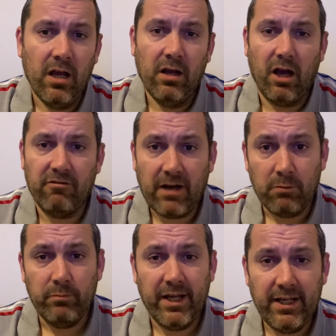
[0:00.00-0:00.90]

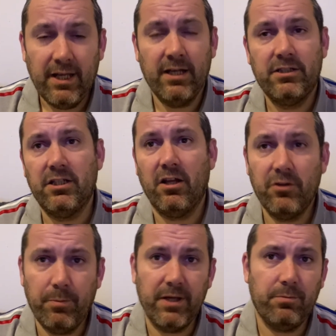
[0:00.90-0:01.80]
around me, you know, the
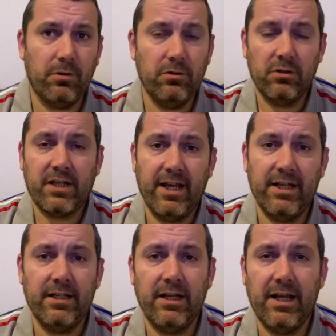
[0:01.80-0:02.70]
people who look
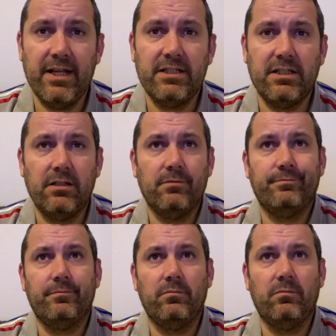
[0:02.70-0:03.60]
in, is
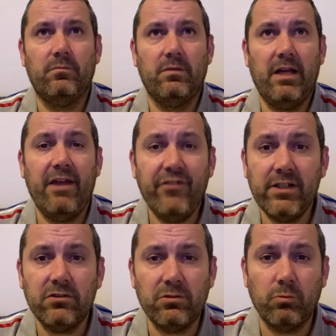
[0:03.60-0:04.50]
if it
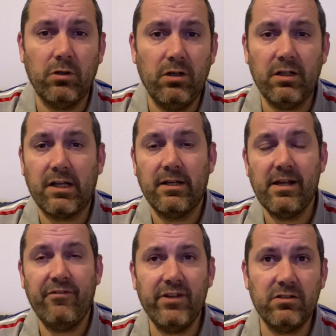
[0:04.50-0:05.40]
doesn't work,
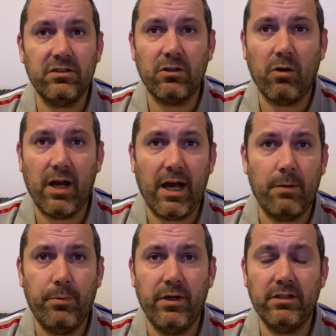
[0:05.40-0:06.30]
if it doesn't quite
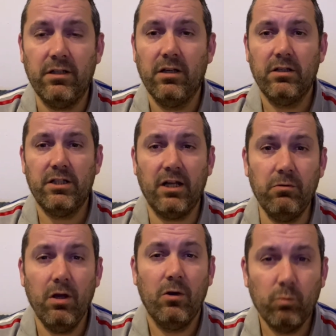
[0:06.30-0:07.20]
happen, you know,
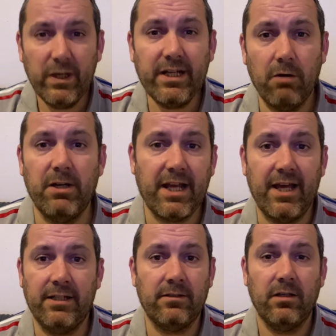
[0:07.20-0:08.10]
we go
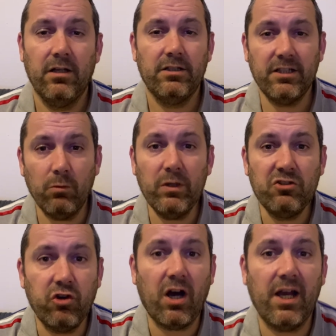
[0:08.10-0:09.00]
again. You know, we
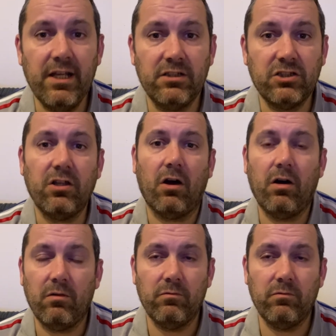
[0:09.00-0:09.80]
try and start